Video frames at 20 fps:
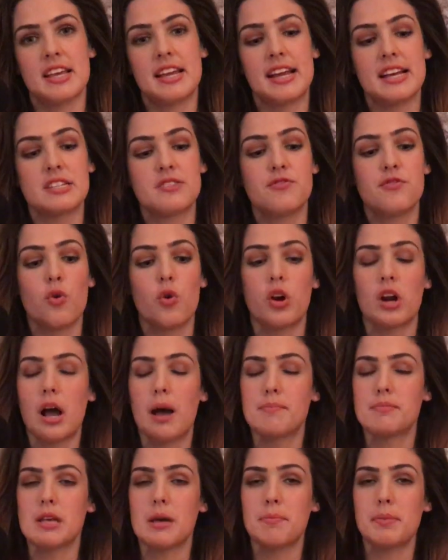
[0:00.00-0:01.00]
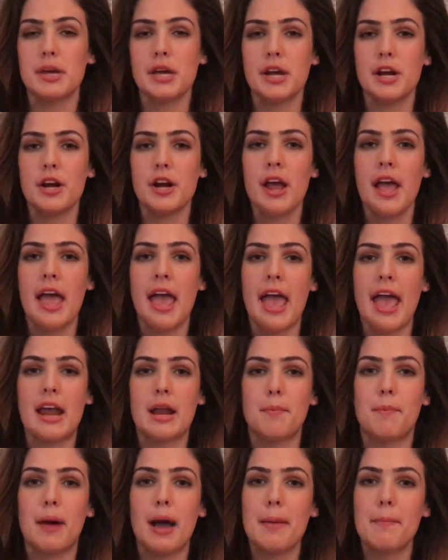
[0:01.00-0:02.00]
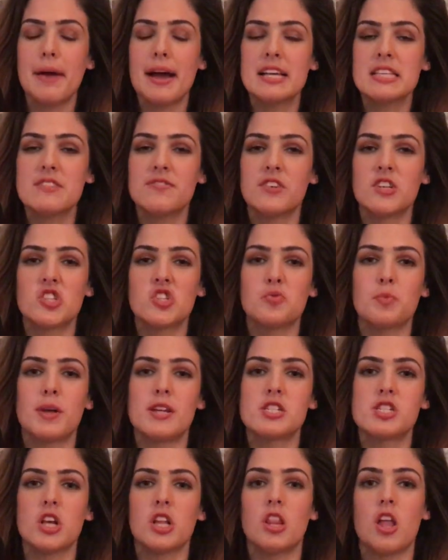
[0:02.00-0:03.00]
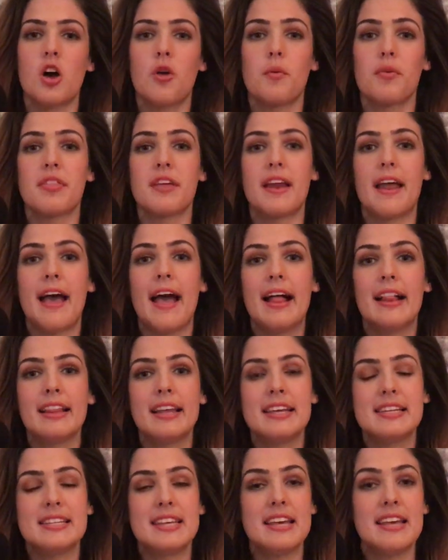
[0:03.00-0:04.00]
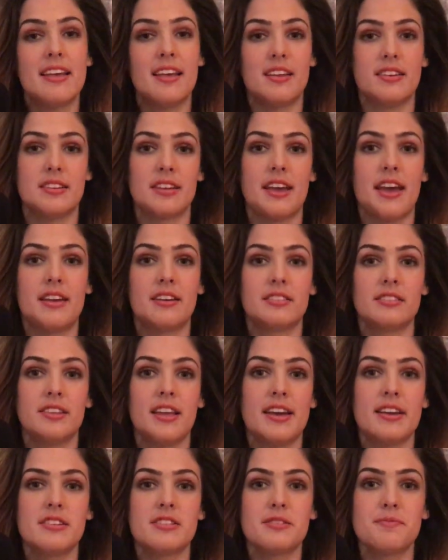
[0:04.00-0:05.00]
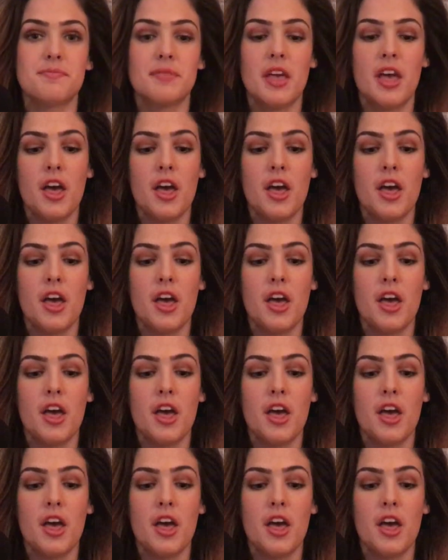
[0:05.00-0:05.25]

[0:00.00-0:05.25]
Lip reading: It has 4 knobs up here and a bypass foot switch along with an LED indicator light.